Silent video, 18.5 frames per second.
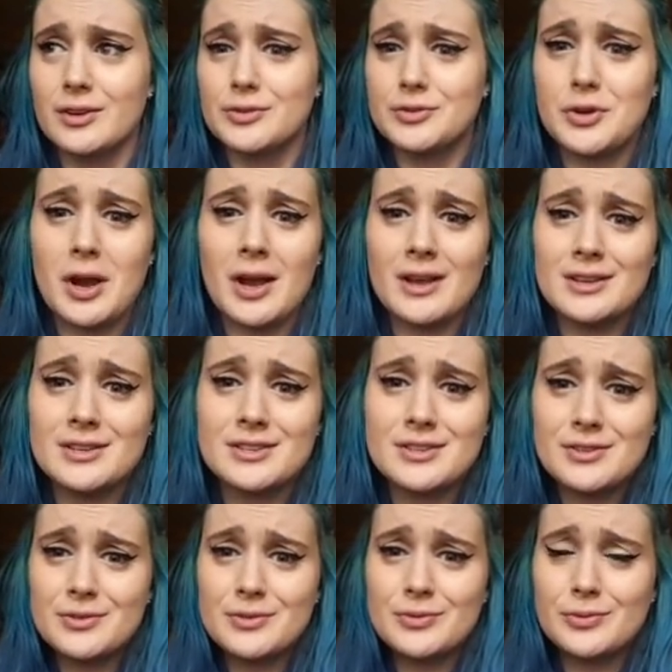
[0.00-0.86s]
trying
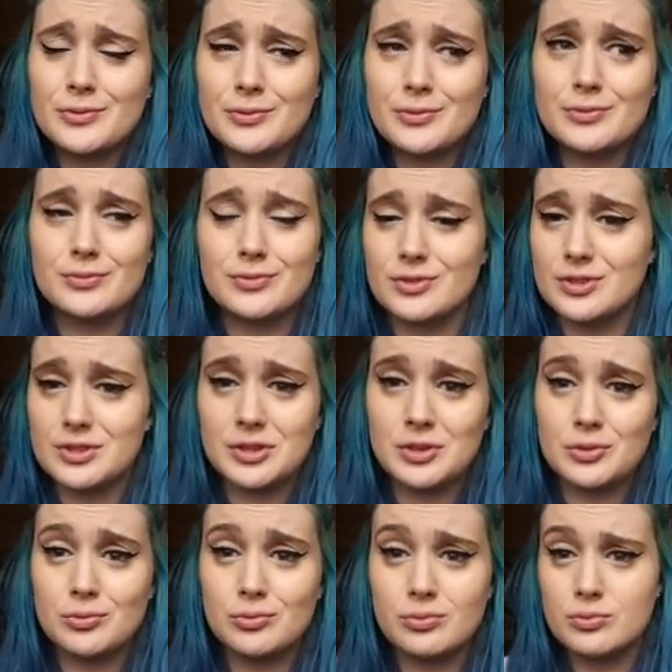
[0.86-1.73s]
to
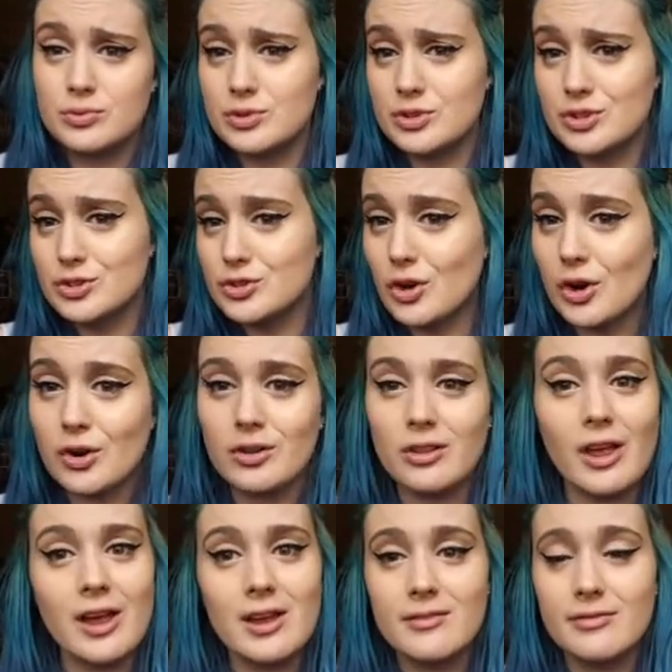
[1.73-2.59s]
to start a
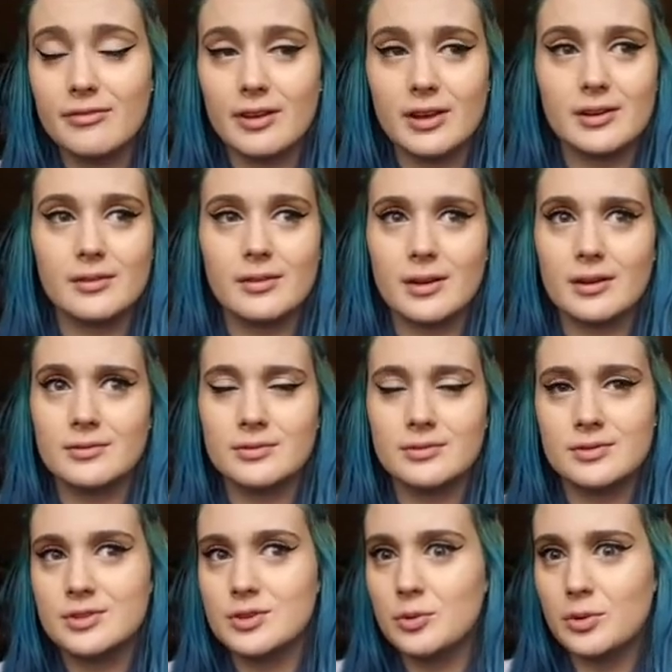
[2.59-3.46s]
life and,
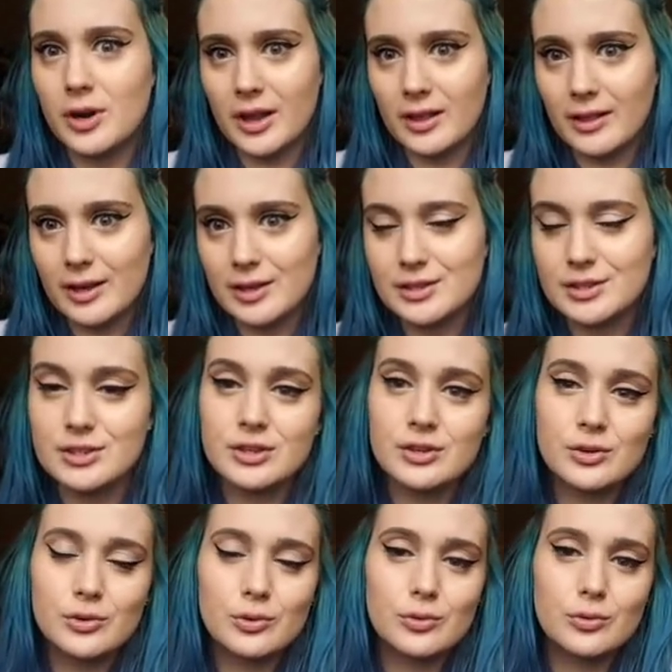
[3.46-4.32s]
and do what I like to
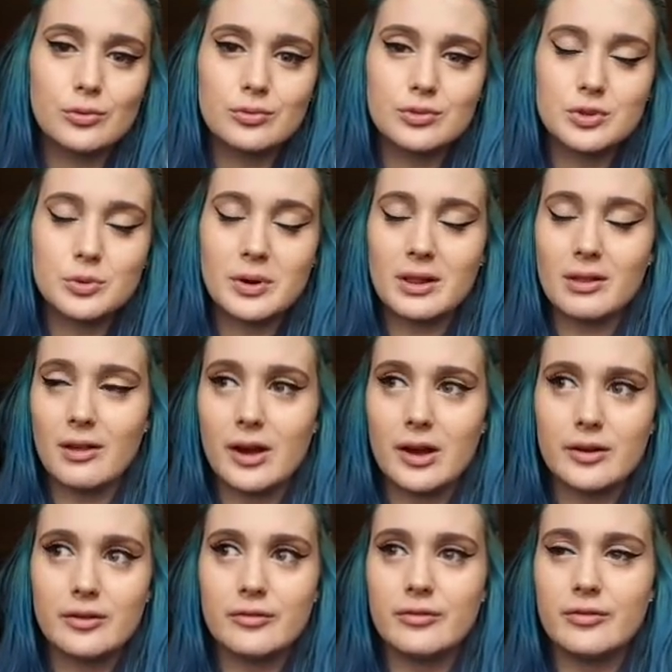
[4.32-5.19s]
do, do what I
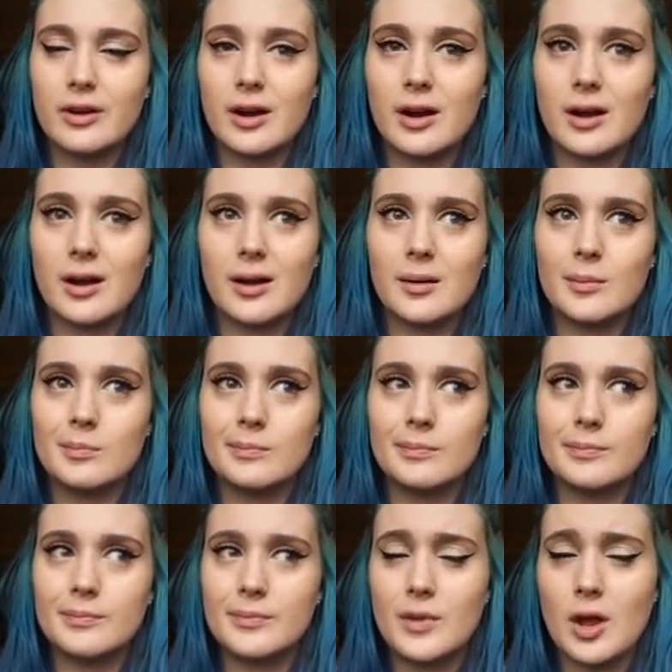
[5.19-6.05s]
love.
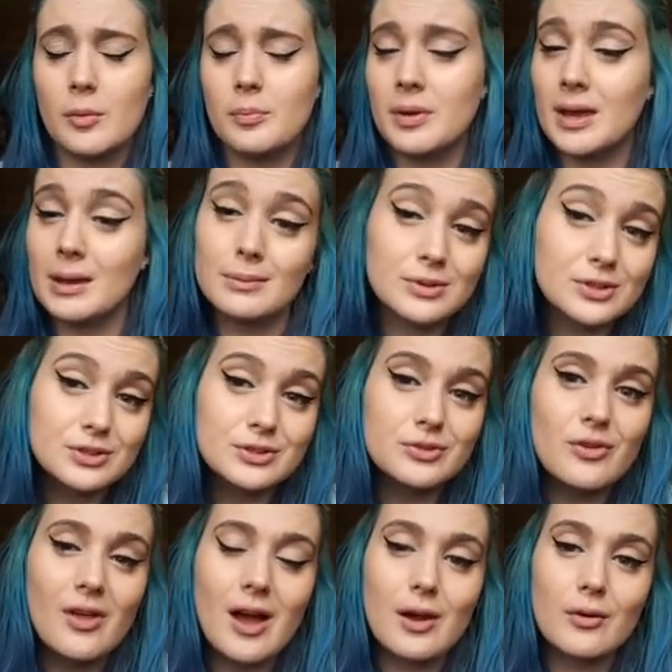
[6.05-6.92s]
Um, not being able to
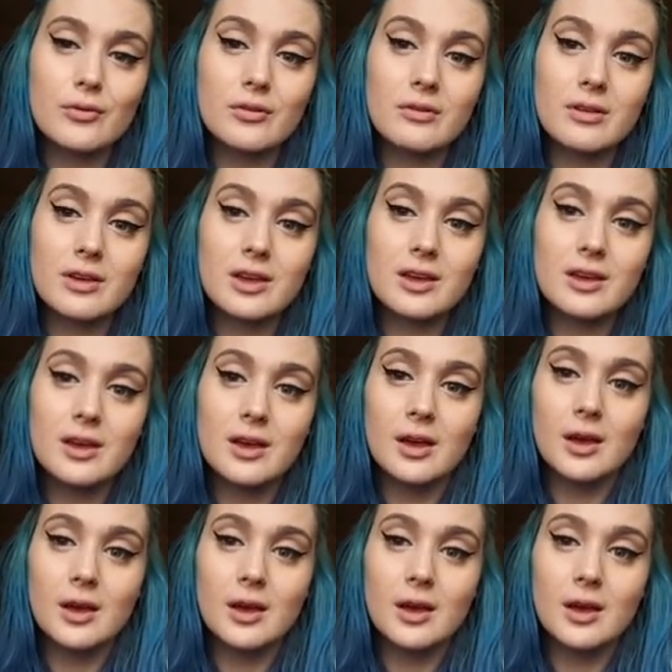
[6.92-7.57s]
do that really,